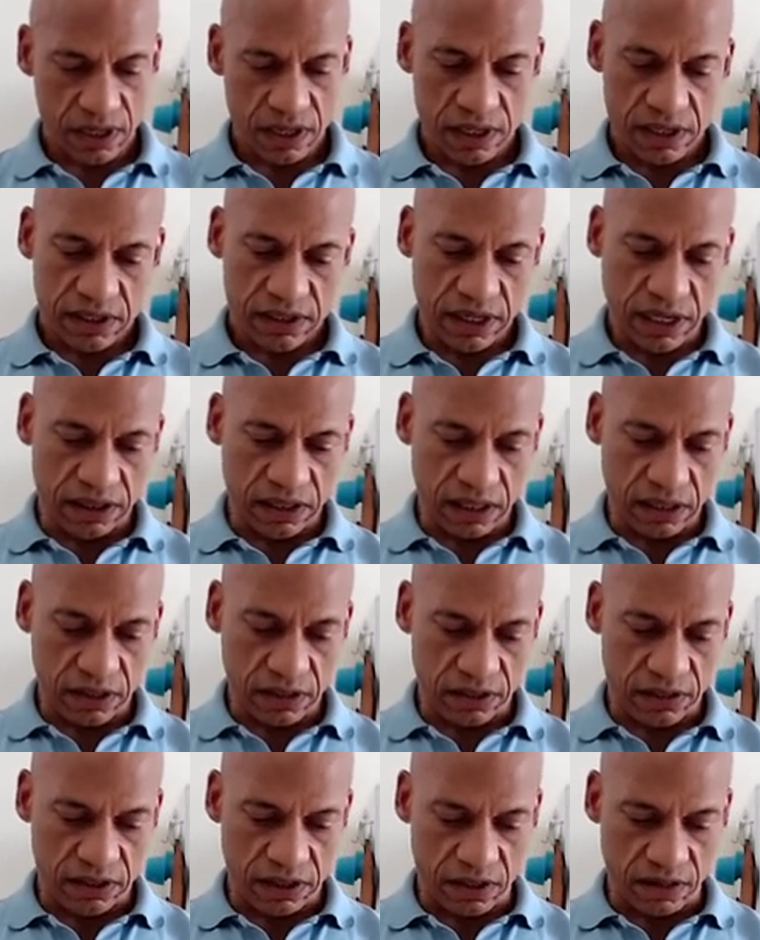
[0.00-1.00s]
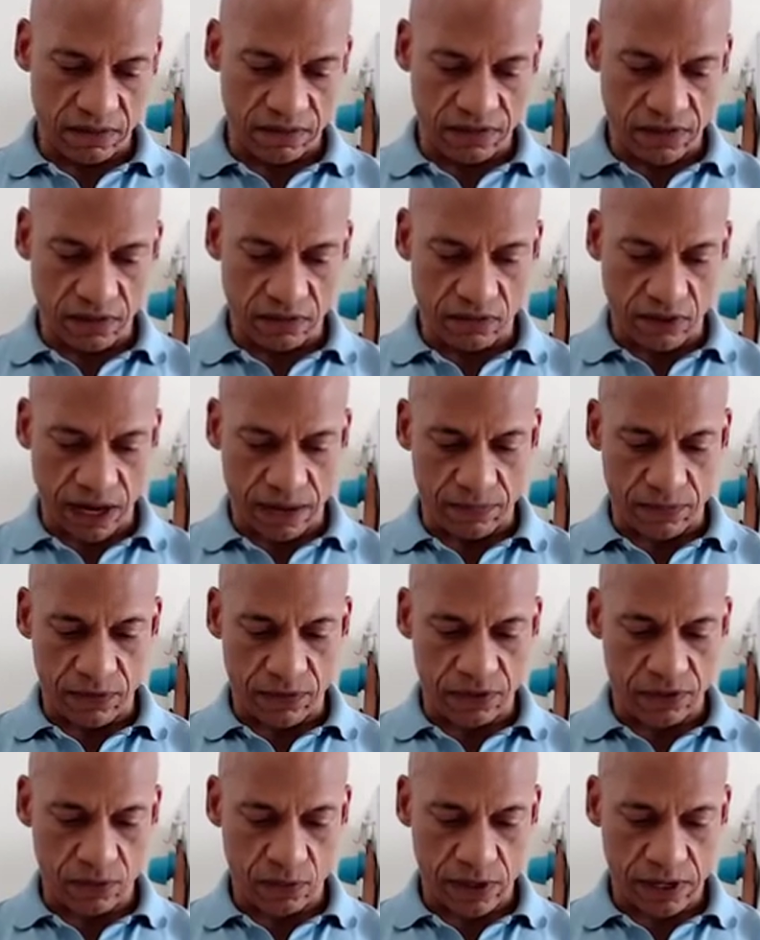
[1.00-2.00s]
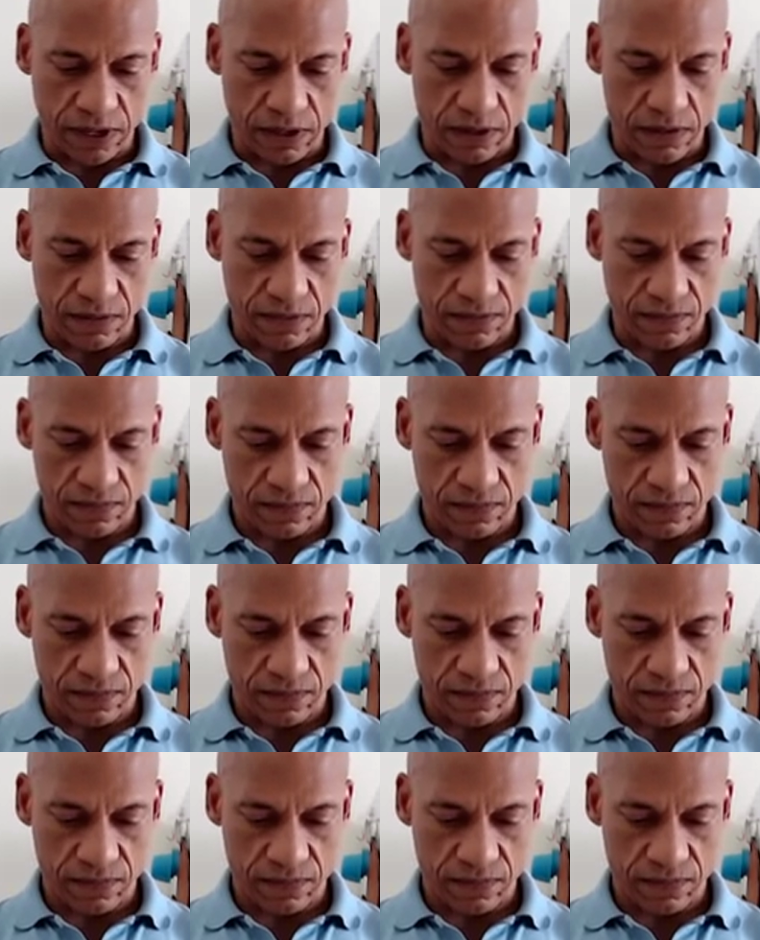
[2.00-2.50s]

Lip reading: It's got that little cellophane wrapper as well.